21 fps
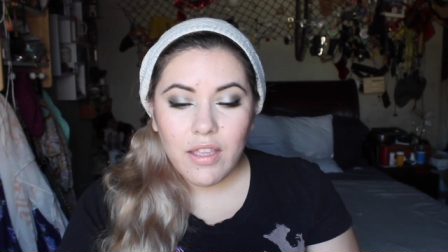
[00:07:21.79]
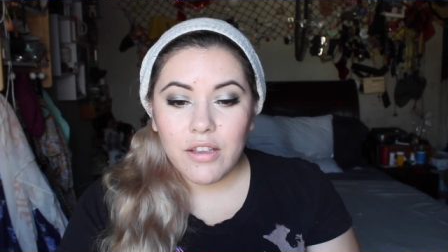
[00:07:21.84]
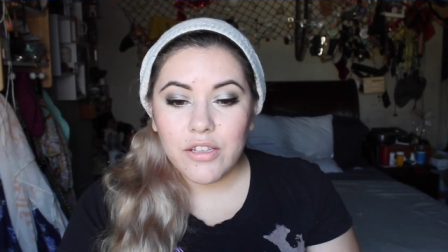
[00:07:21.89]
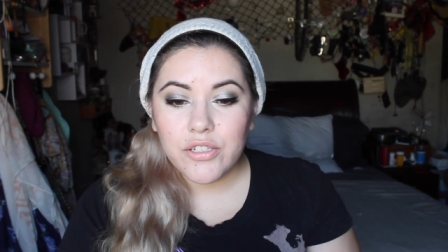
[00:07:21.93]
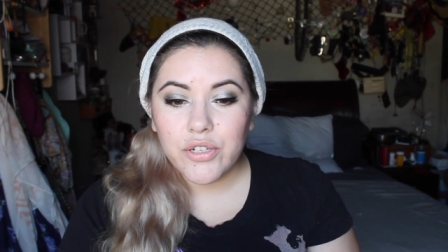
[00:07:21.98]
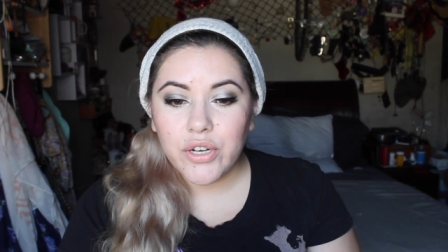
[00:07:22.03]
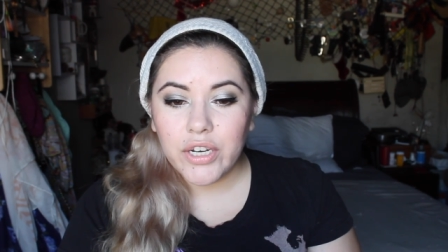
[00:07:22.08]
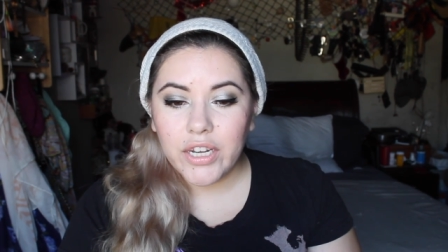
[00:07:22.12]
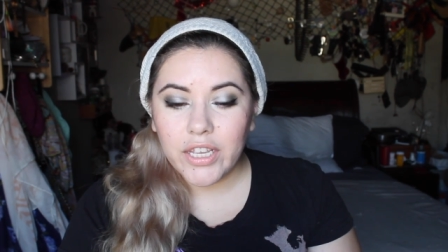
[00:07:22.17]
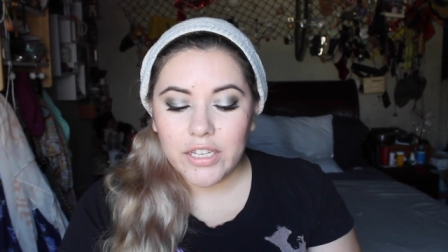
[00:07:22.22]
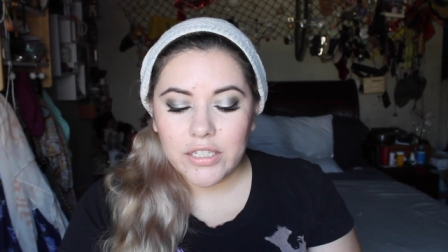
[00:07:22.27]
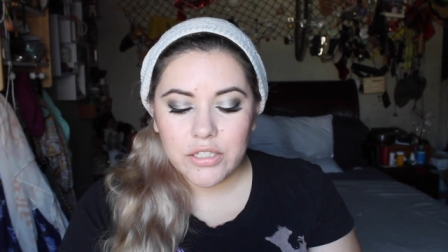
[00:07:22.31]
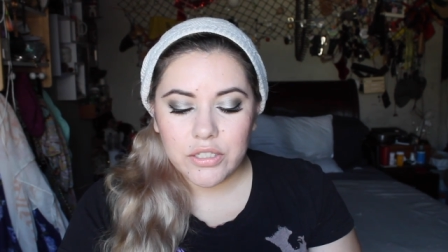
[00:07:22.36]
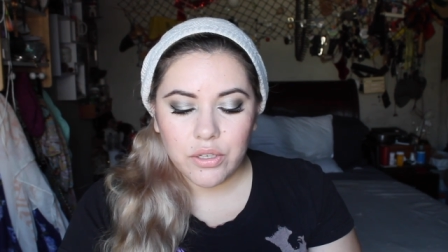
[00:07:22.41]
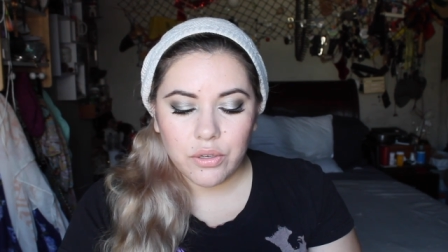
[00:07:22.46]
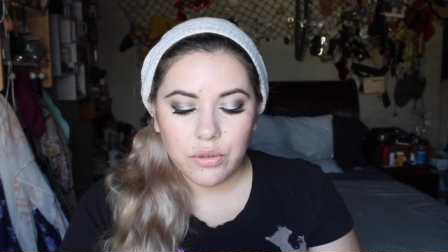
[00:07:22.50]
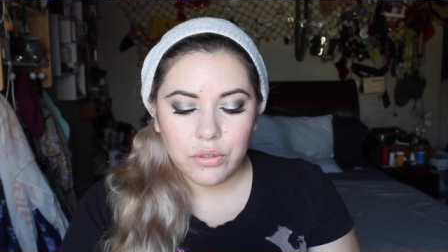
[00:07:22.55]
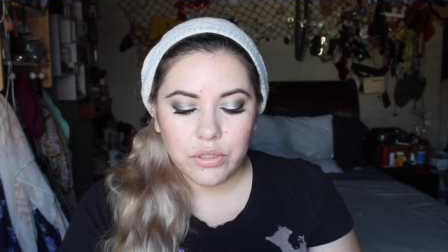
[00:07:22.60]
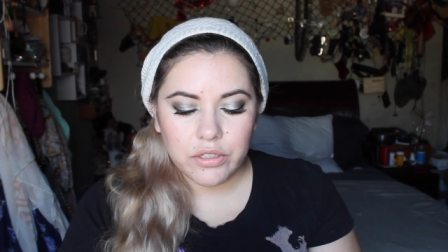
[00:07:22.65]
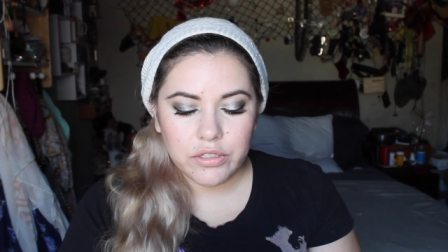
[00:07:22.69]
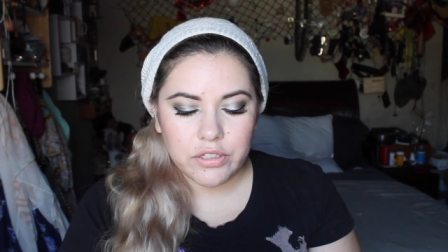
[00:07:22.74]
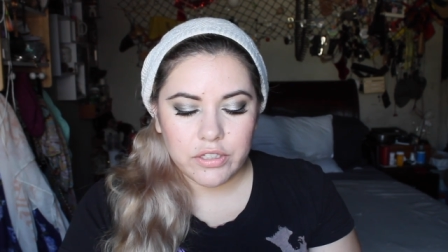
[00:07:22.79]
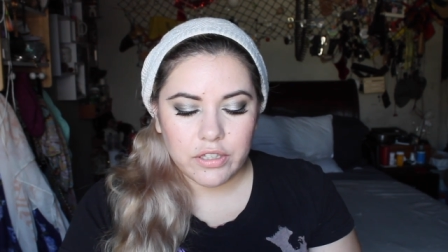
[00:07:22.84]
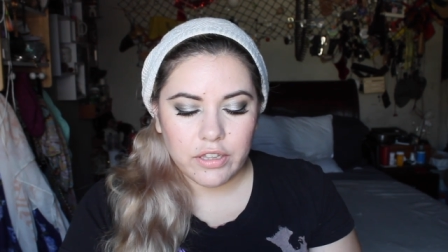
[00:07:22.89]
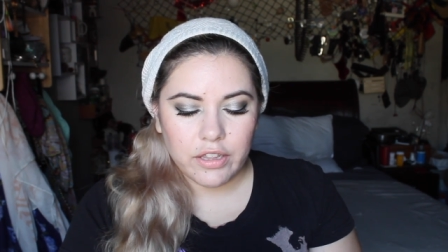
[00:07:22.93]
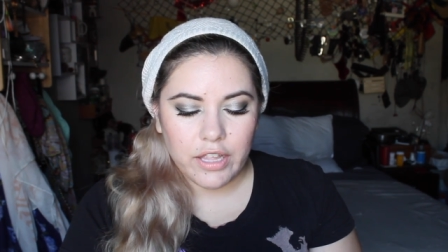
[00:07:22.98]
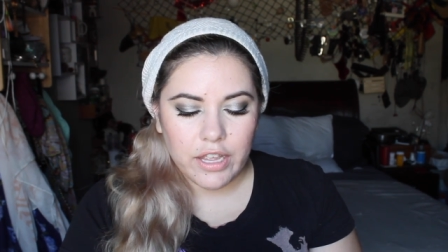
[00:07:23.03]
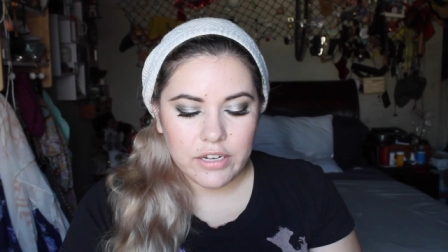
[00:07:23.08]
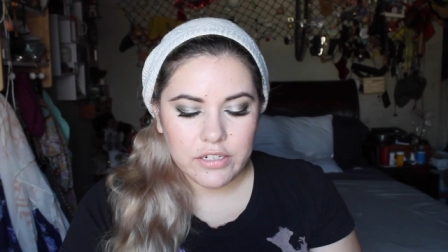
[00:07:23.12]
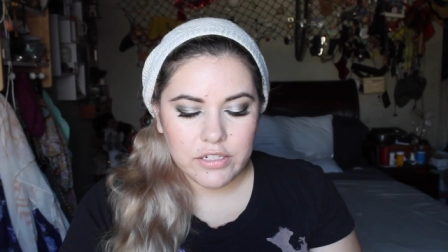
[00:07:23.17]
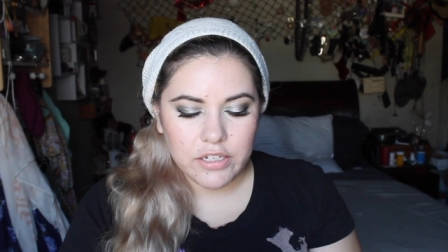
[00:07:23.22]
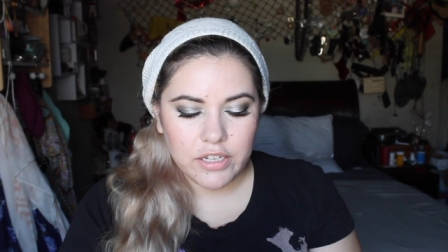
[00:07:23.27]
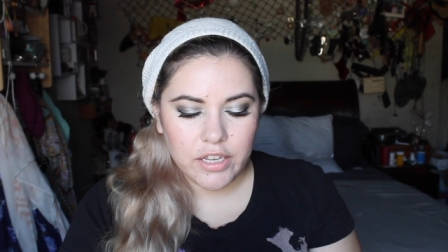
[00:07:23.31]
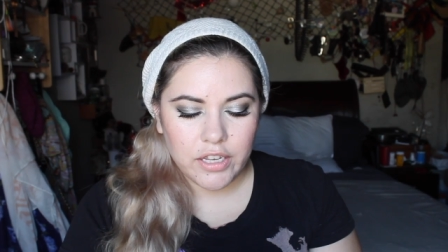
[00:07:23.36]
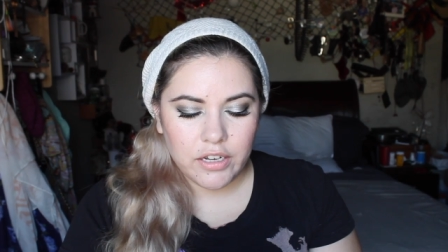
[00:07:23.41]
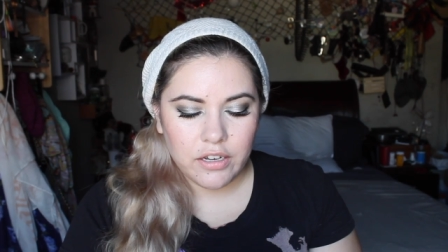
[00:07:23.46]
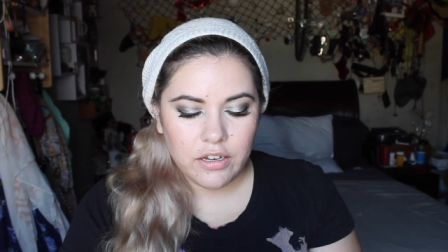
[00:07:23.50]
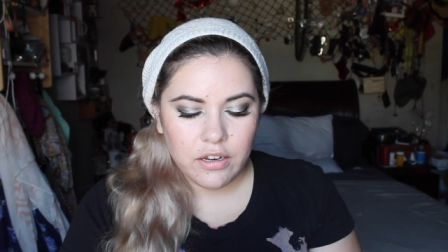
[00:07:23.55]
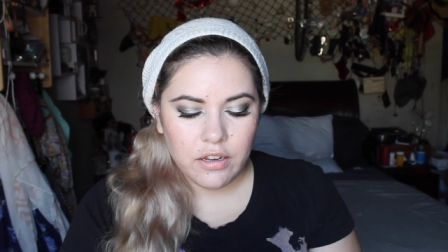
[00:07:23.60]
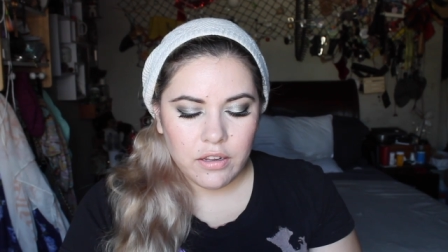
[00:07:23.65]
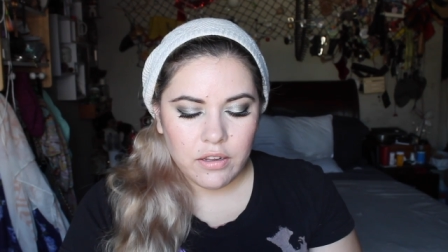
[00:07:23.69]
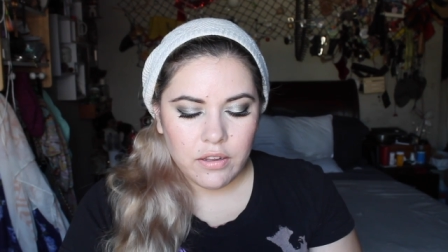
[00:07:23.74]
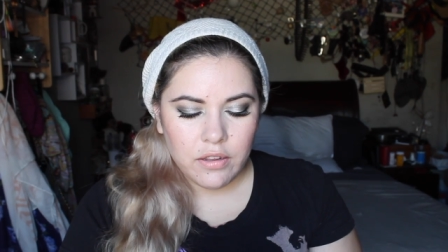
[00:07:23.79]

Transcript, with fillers: I was trying to get so close to the lash line,